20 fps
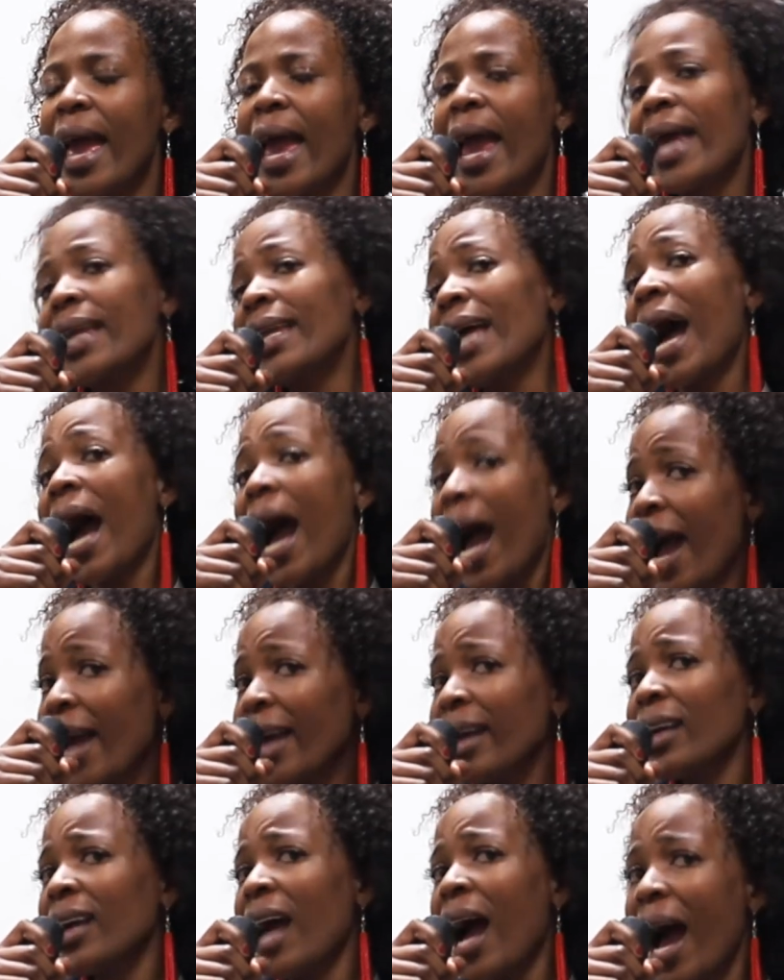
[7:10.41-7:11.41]
And
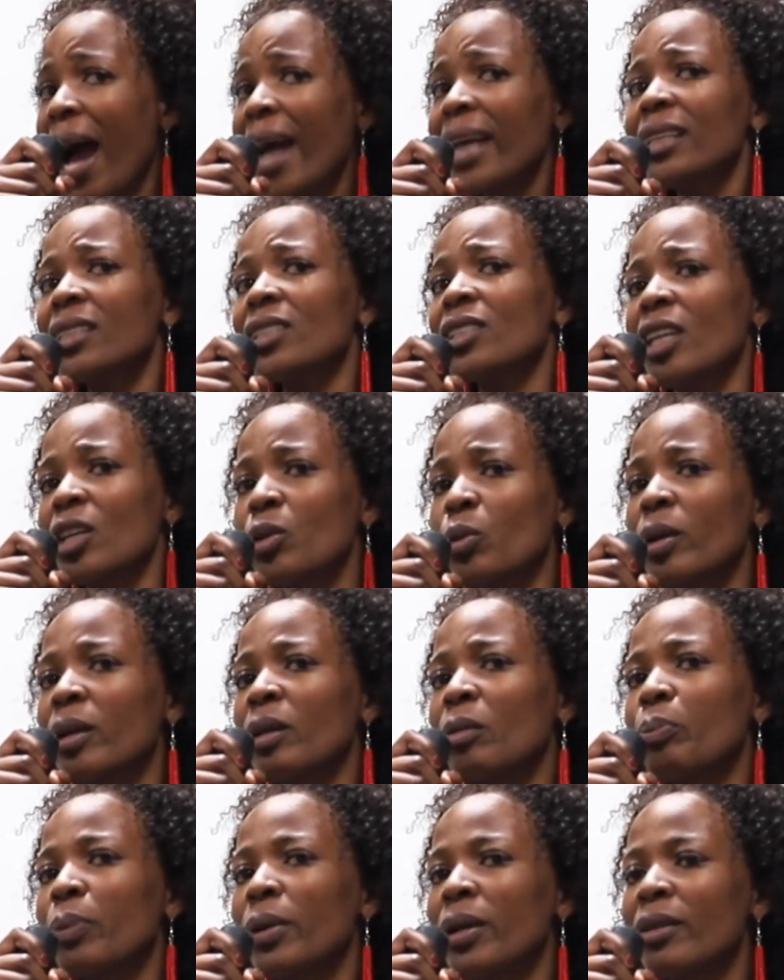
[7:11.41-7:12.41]
I, I
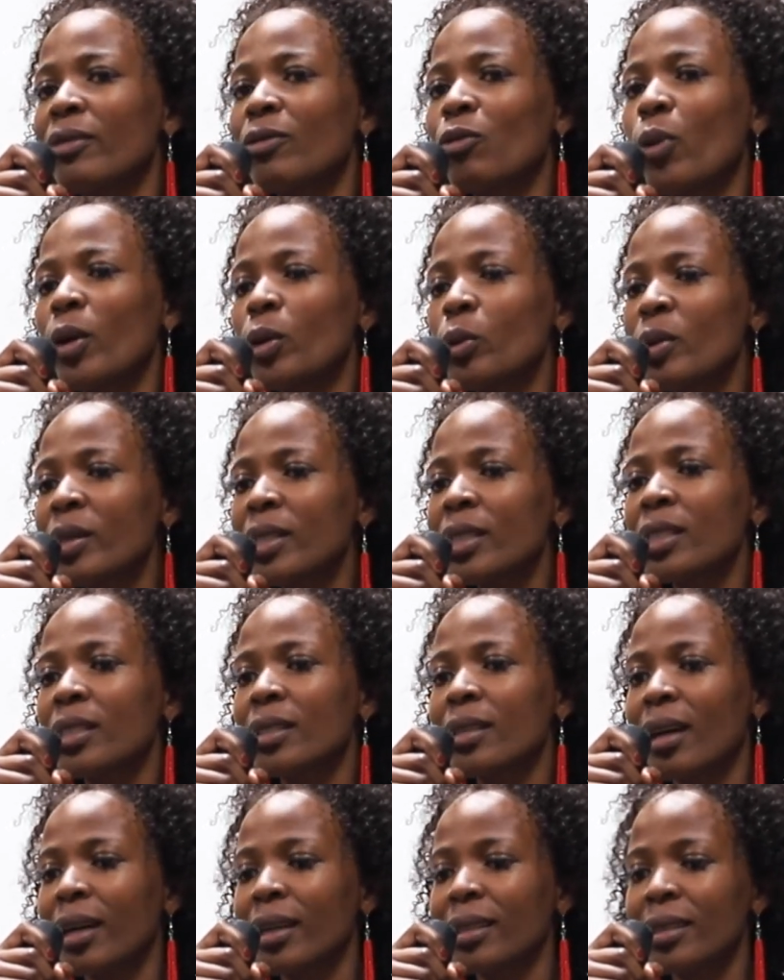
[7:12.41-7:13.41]
genuinely believe when we
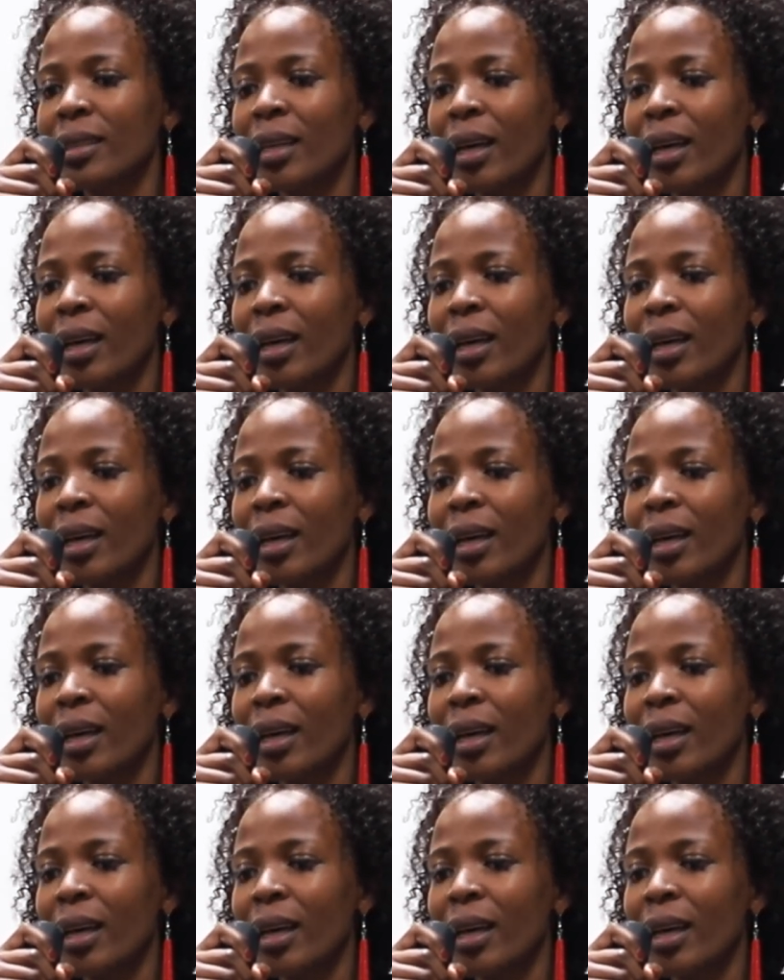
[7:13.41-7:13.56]
start